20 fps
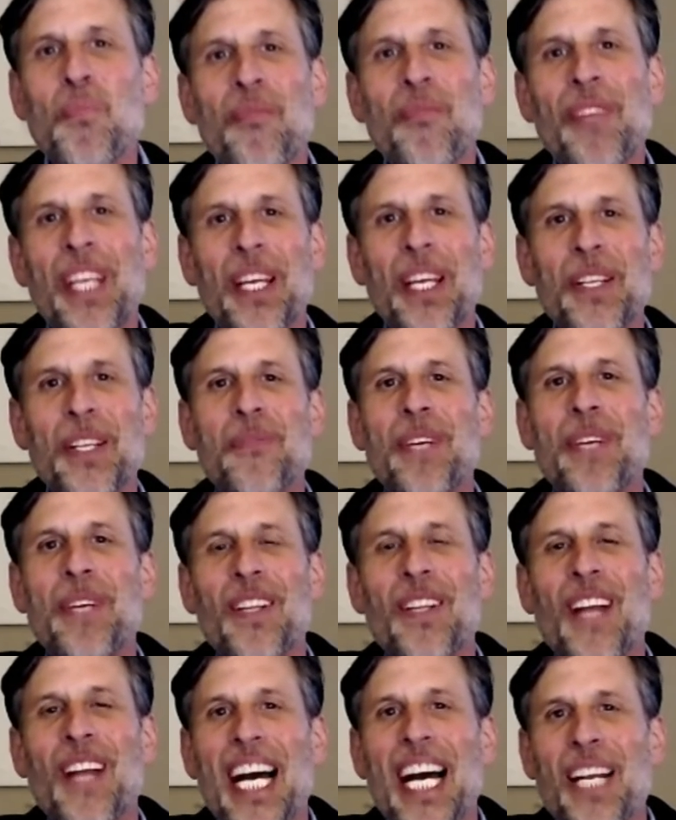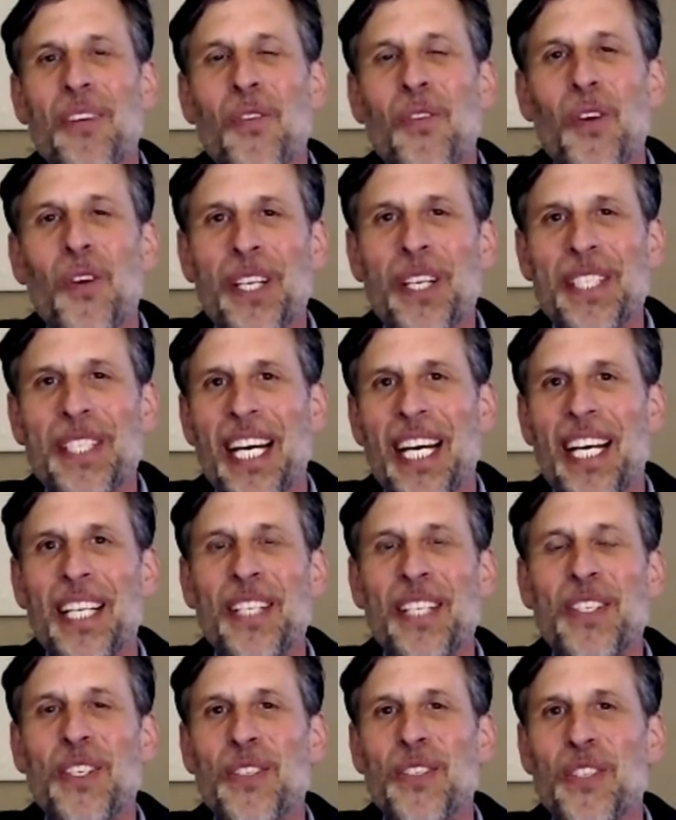you know, there's been a lot of work done
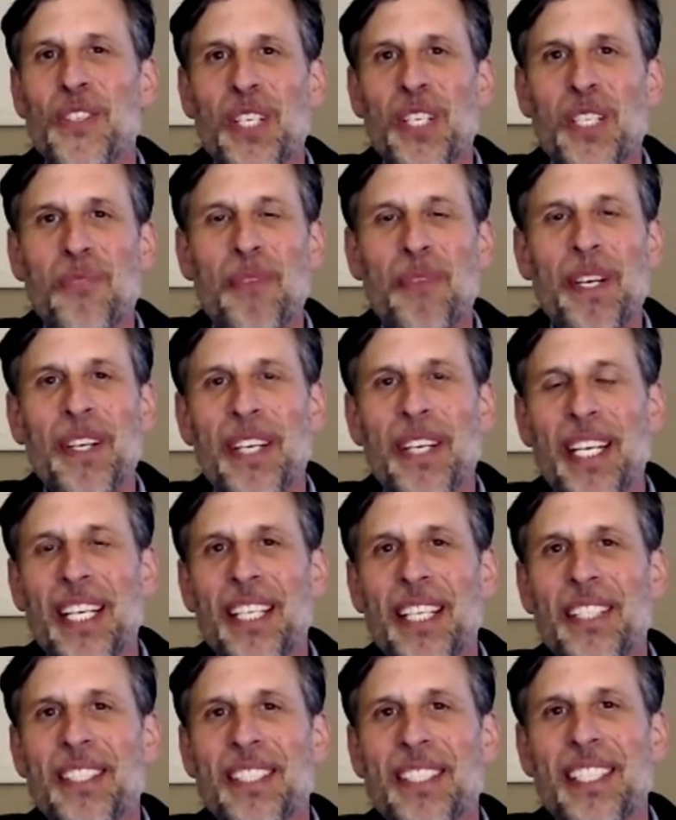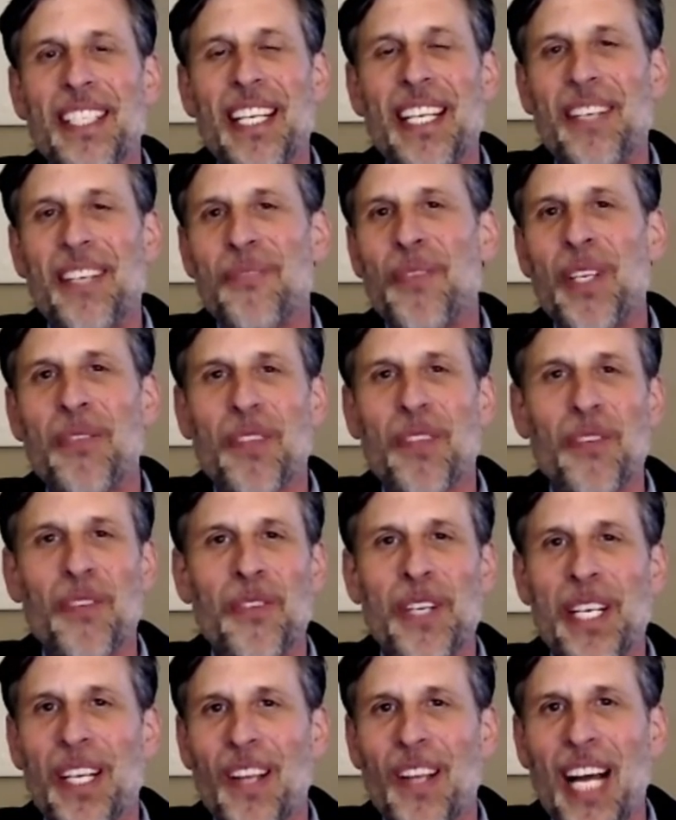in user experience, and people have
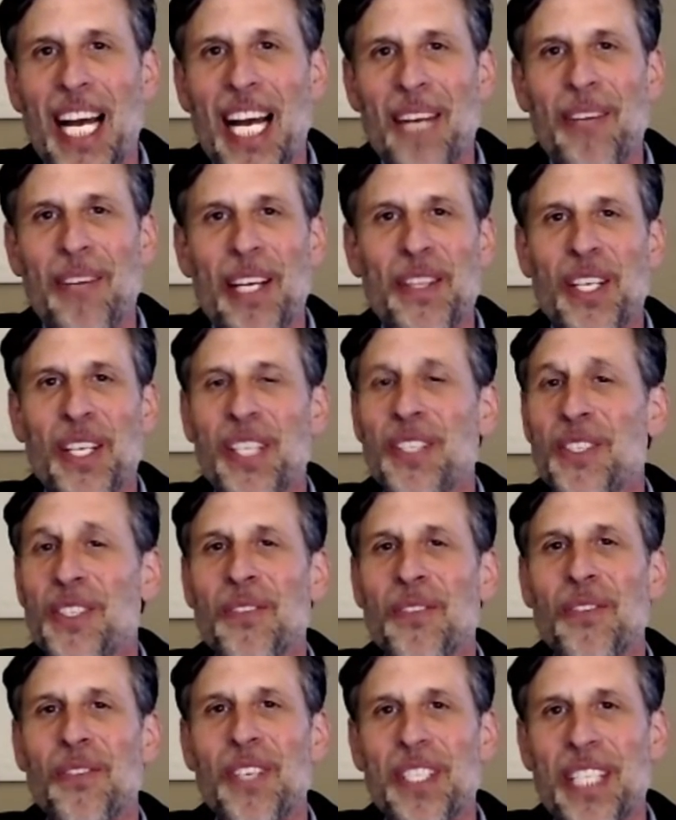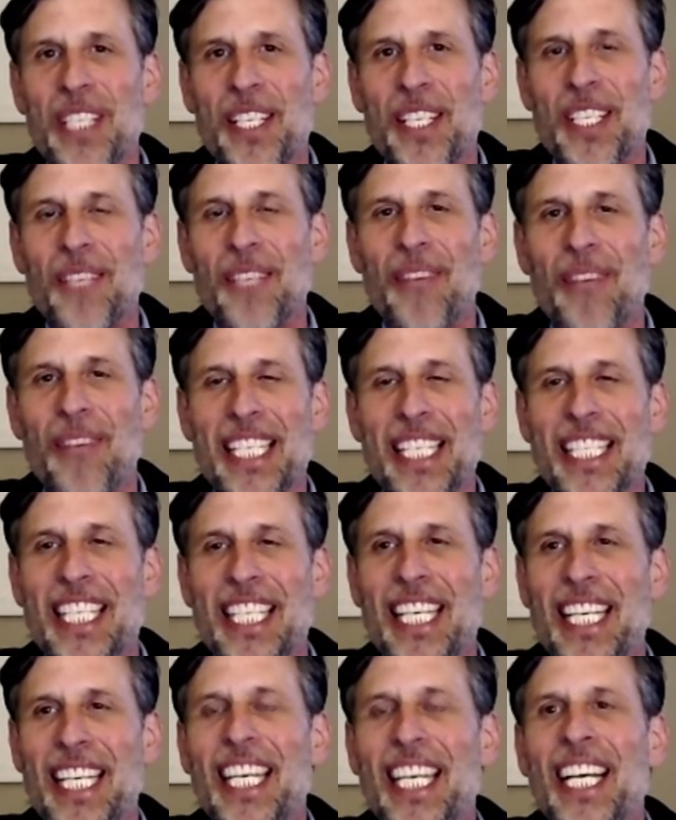written a lot about the consumerization of
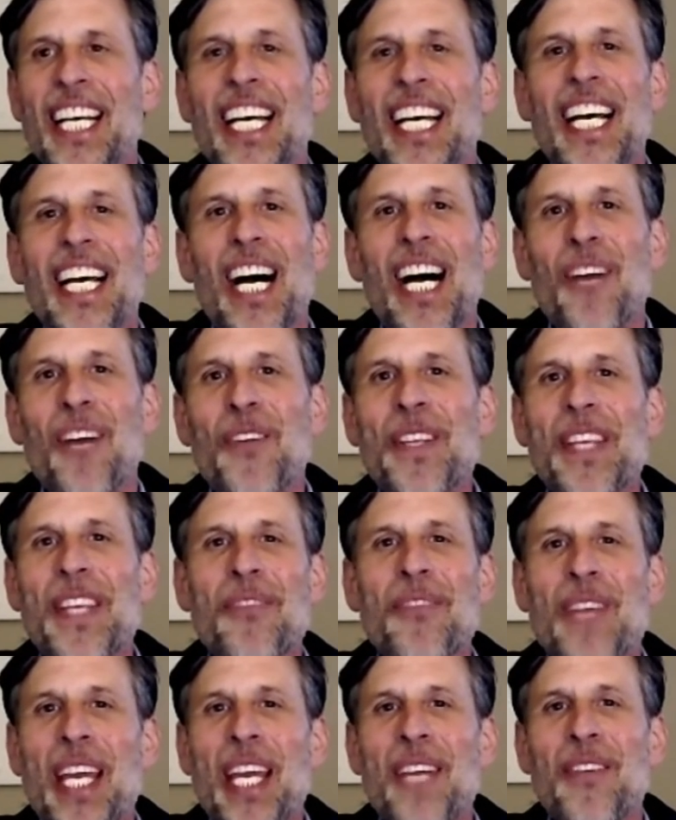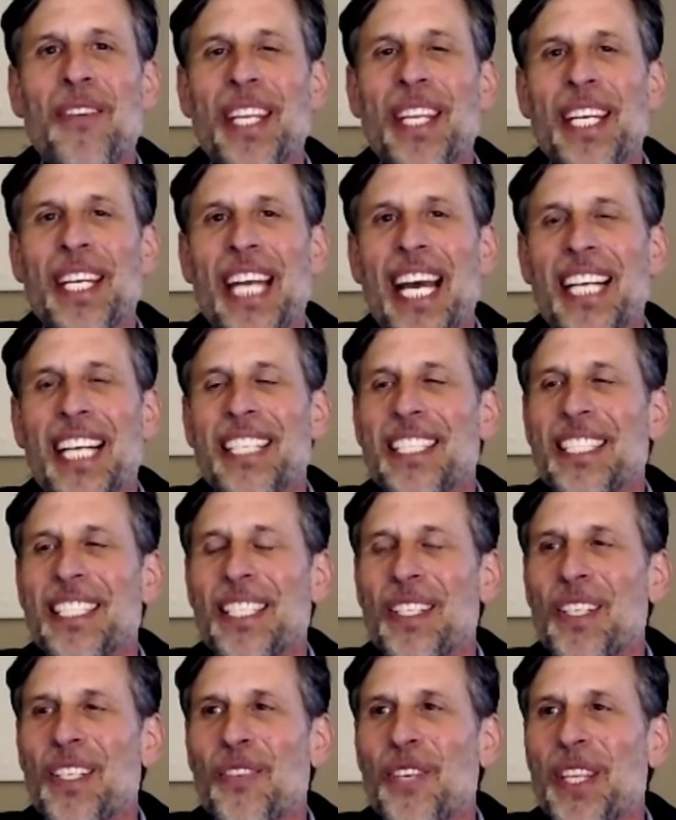IT. Uh, we think maybe the next
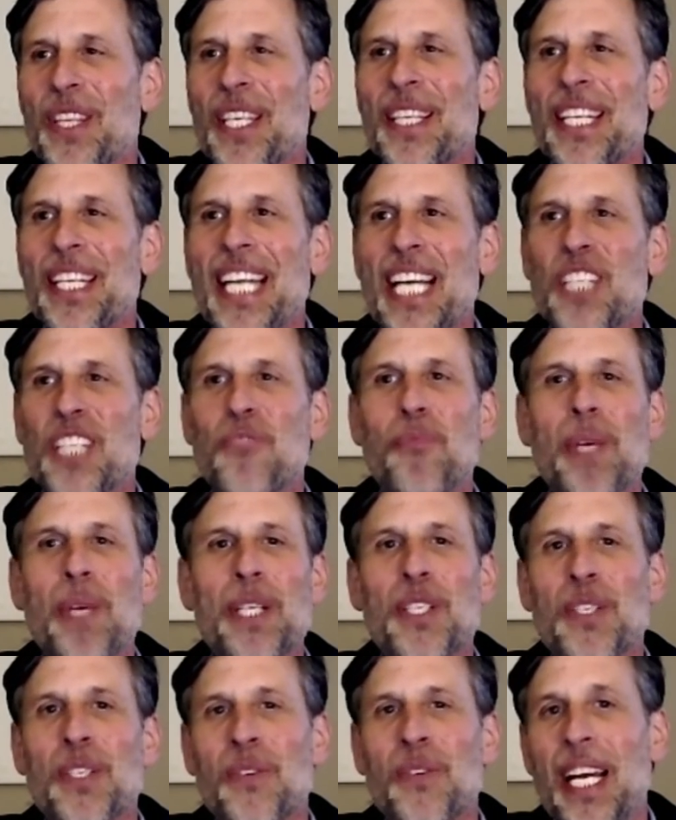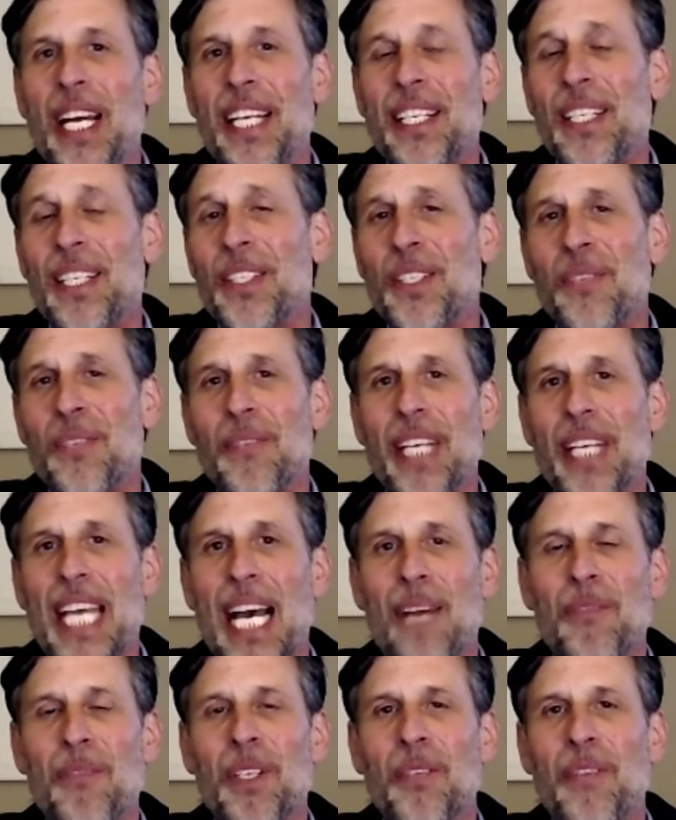uh, we think the next big trend in human
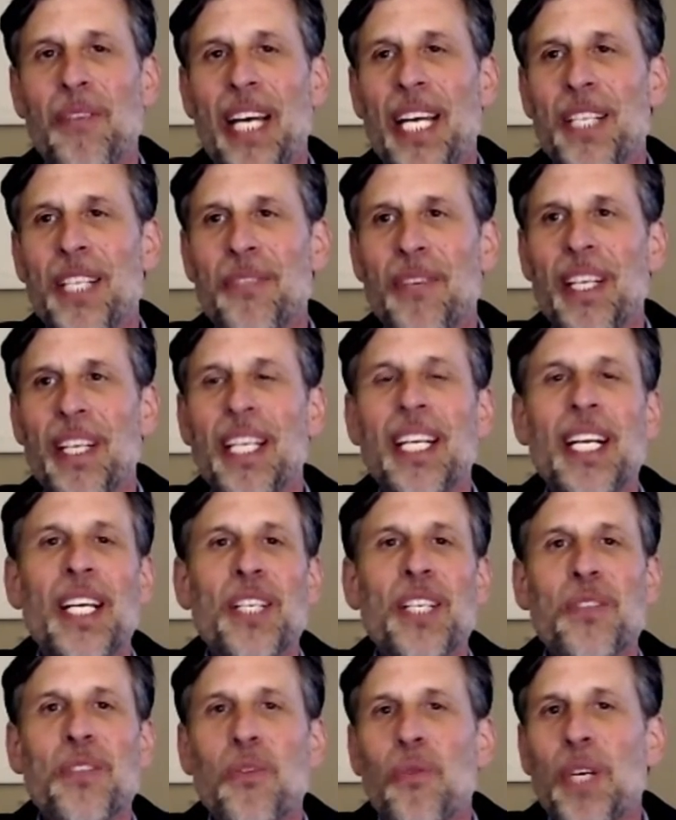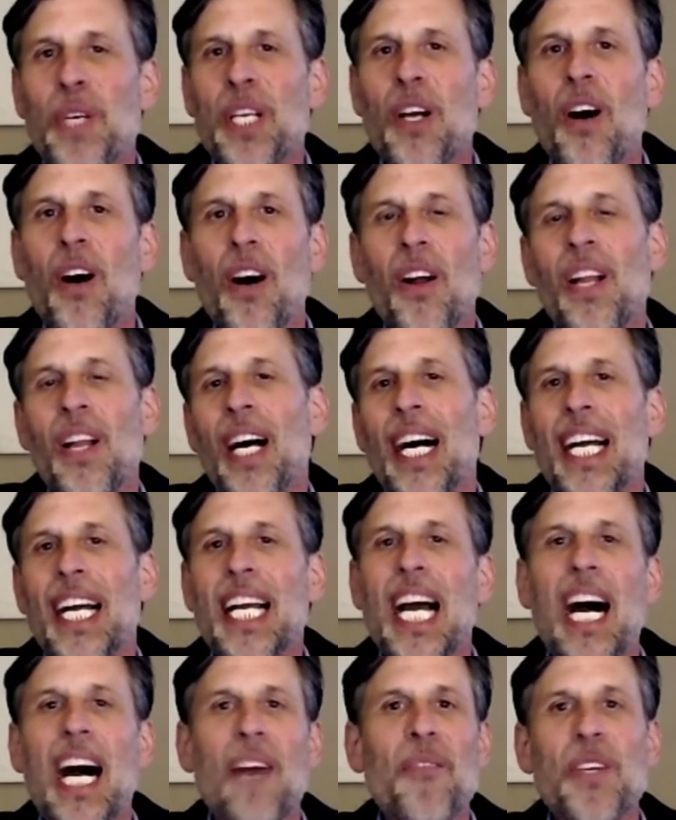capital management is what we call a
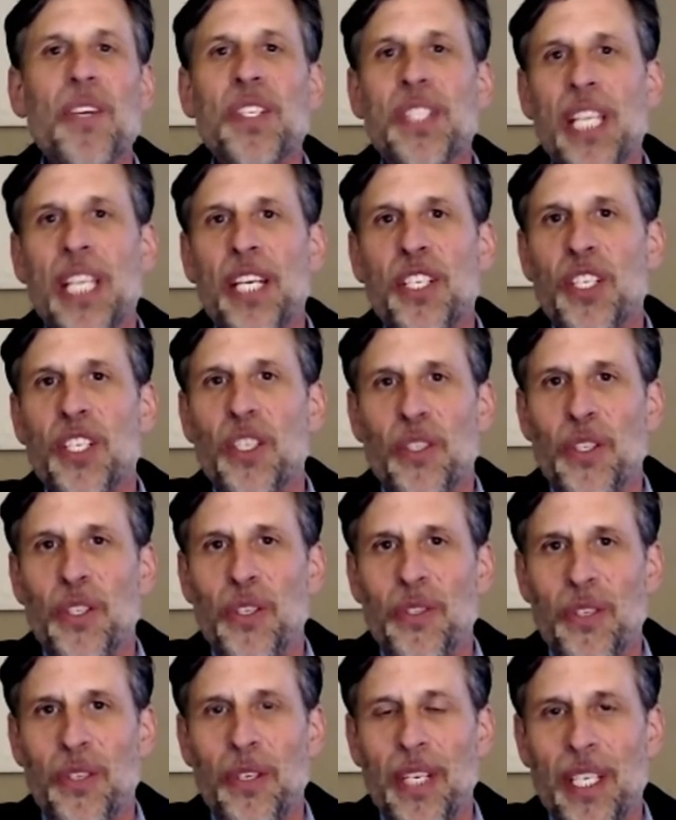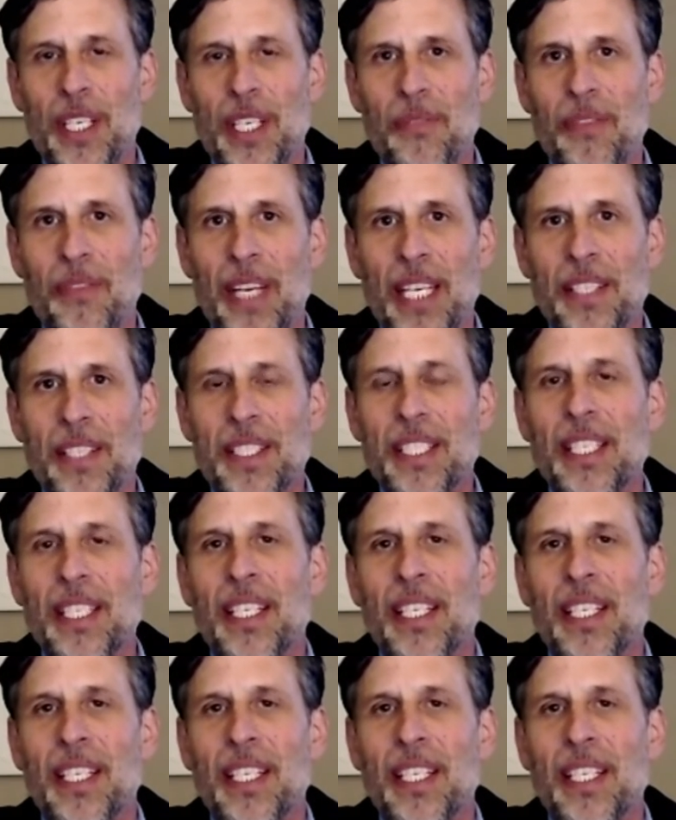conversational user interface.